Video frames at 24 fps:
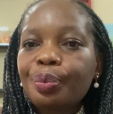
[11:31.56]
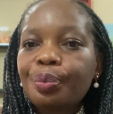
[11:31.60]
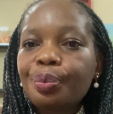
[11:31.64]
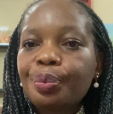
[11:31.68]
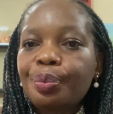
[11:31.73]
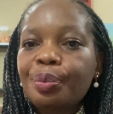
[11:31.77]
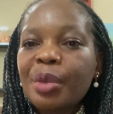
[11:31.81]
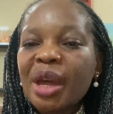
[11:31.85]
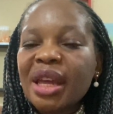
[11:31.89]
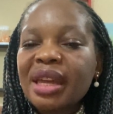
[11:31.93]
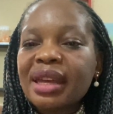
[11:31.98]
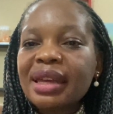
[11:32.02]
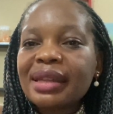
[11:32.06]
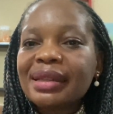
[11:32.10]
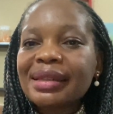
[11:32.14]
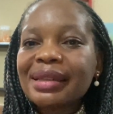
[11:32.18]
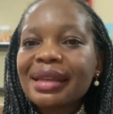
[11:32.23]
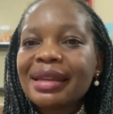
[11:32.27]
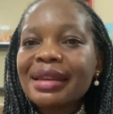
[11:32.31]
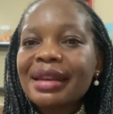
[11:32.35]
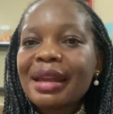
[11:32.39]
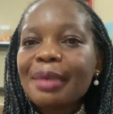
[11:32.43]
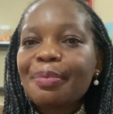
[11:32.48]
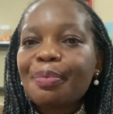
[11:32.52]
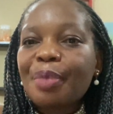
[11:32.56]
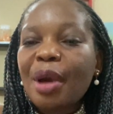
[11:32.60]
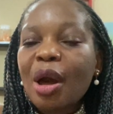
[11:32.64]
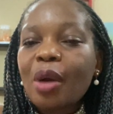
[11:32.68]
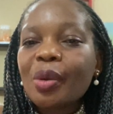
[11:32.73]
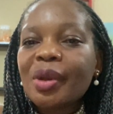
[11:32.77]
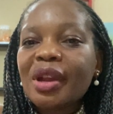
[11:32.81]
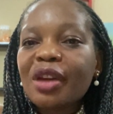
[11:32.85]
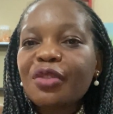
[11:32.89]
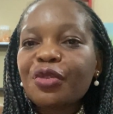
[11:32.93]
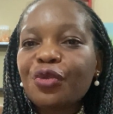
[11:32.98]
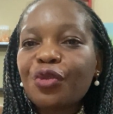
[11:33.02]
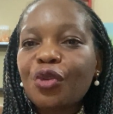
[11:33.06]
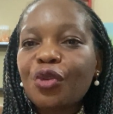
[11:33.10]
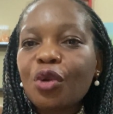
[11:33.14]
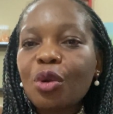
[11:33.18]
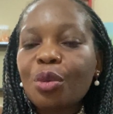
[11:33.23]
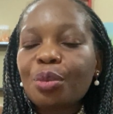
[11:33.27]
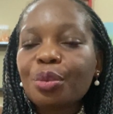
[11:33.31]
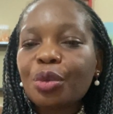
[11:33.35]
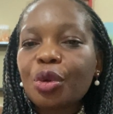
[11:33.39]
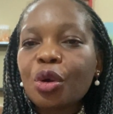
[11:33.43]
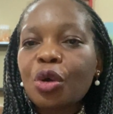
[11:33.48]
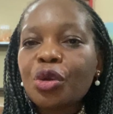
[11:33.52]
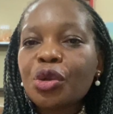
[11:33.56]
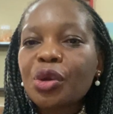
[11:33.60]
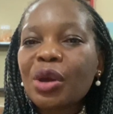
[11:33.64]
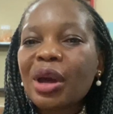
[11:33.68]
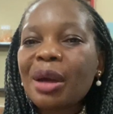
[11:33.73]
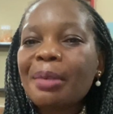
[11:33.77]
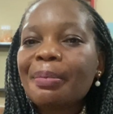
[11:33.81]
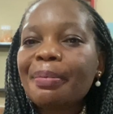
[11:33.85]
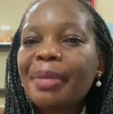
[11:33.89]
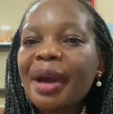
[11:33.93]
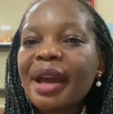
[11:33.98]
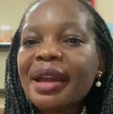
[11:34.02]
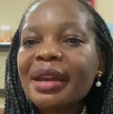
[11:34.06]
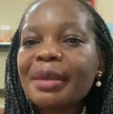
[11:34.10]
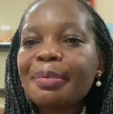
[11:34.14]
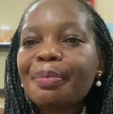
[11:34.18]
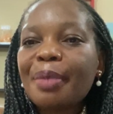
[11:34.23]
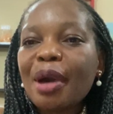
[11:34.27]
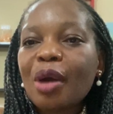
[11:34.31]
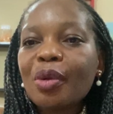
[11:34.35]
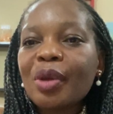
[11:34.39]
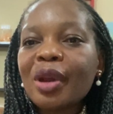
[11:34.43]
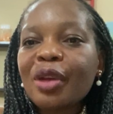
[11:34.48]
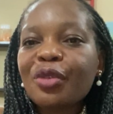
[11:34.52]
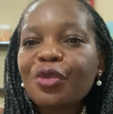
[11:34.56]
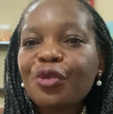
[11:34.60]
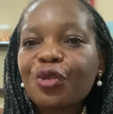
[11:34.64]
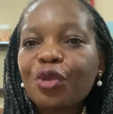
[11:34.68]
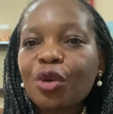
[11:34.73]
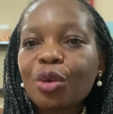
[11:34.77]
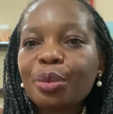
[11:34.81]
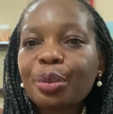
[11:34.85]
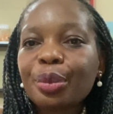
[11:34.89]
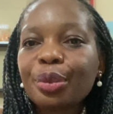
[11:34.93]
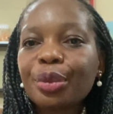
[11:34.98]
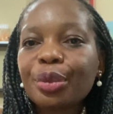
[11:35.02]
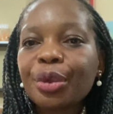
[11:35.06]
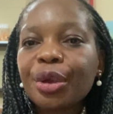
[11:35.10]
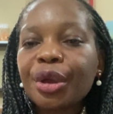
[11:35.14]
Make it in a powder form, or you can buy the powder form.